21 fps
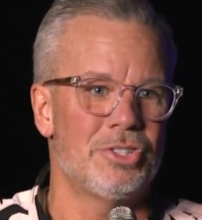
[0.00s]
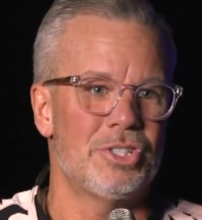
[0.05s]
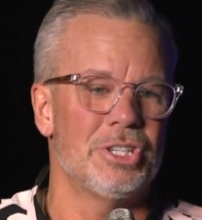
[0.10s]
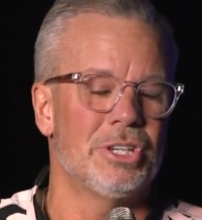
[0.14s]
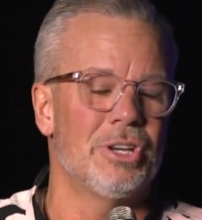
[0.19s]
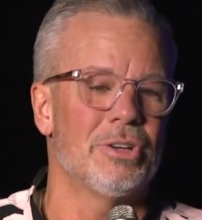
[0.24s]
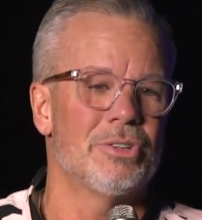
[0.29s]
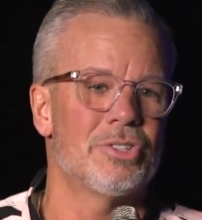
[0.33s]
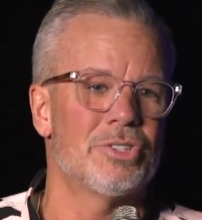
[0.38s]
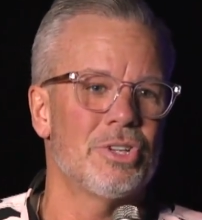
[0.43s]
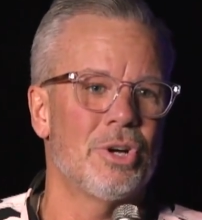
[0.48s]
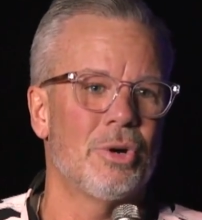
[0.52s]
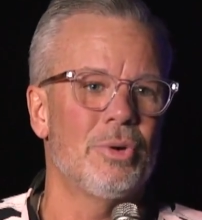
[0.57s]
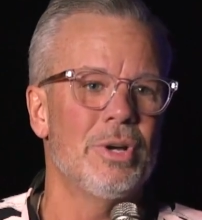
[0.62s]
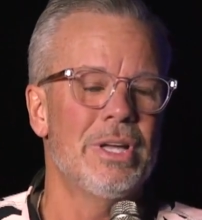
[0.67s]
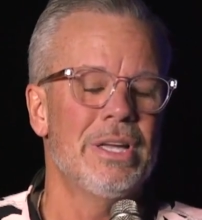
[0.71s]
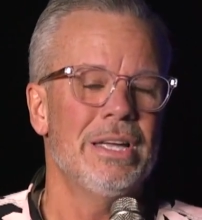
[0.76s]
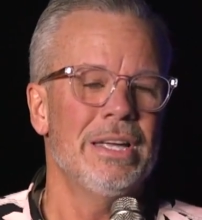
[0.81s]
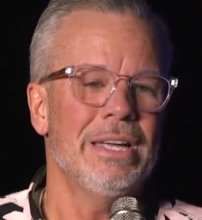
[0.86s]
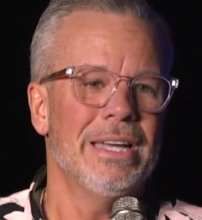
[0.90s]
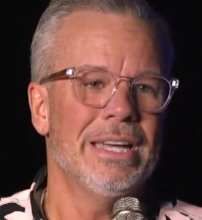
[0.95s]
And she goes,
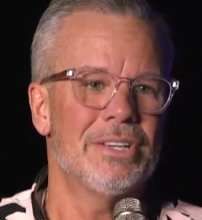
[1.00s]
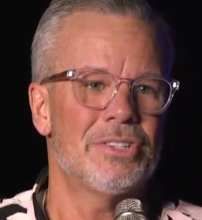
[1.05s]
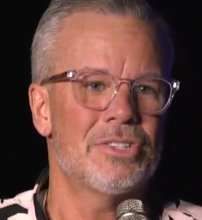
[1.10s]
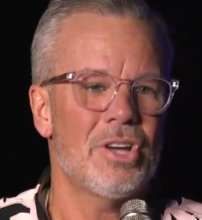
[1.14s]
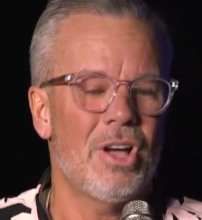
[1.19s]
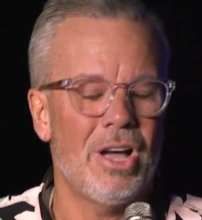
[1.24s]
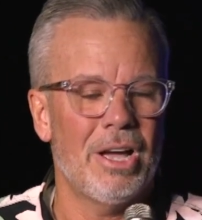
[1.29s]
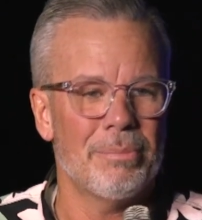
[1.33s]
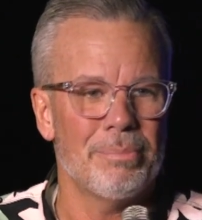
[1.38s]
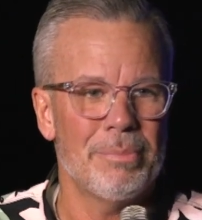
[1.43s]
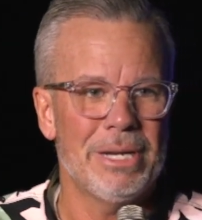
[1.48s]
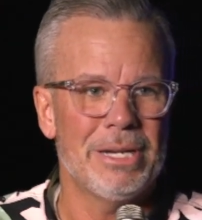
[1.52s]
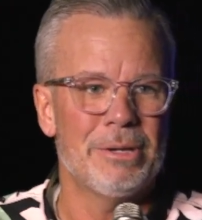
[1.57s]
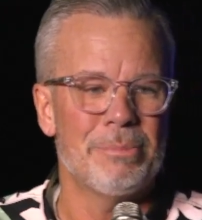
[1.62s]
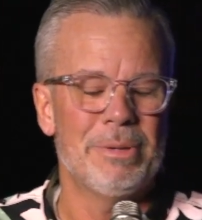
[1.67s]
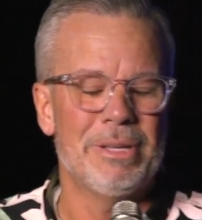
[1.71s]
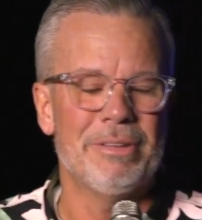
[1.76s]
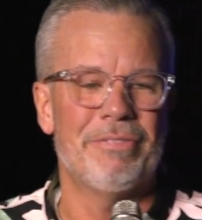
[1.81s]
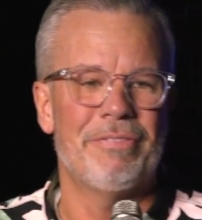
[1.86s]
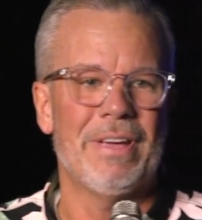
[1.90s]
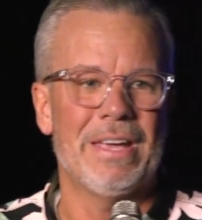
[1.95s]
so it taught me
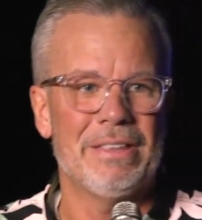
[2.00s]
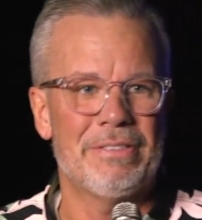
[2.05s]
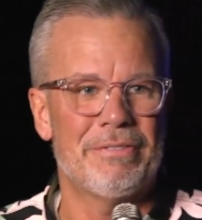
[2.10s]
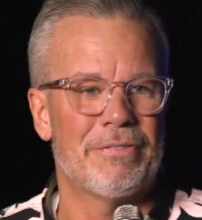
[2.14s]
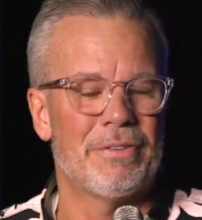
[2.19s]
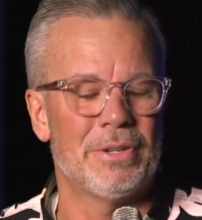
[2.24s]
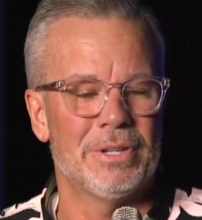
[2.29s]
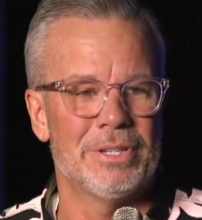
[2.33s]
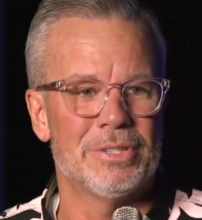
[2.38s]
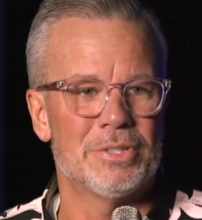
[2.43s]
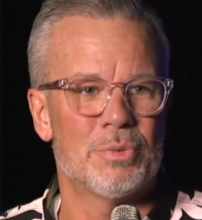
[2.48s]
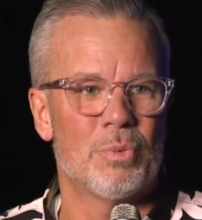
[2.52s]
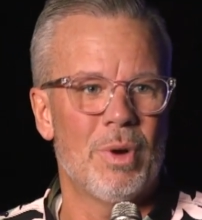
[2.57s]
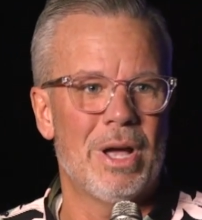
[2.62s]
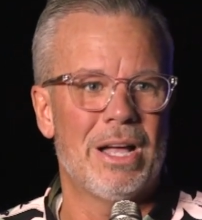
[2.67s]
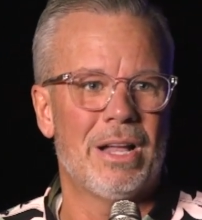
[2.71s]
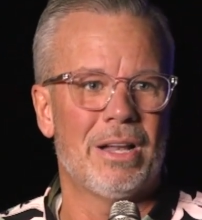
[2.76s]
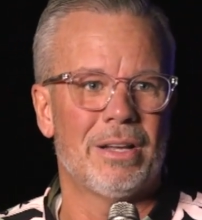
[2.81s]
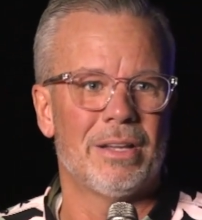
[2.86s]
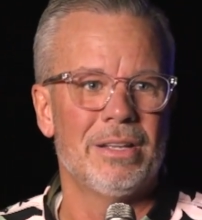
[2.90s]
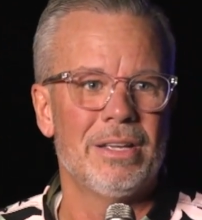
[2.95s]
to be faithful as
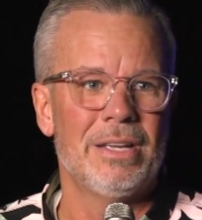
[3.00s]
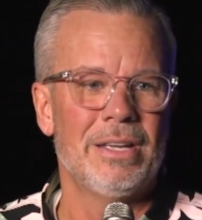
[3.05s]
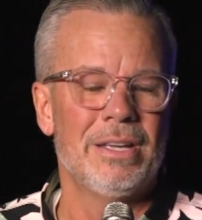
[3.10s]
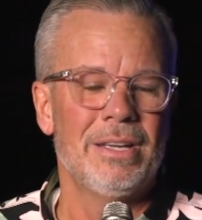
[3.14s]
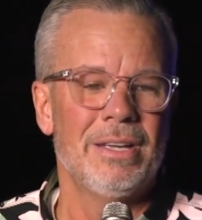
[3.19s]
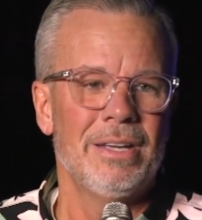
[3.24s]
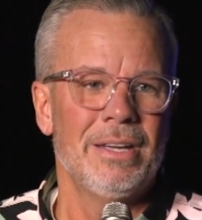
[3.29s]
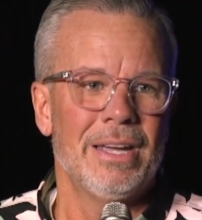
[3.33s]
well.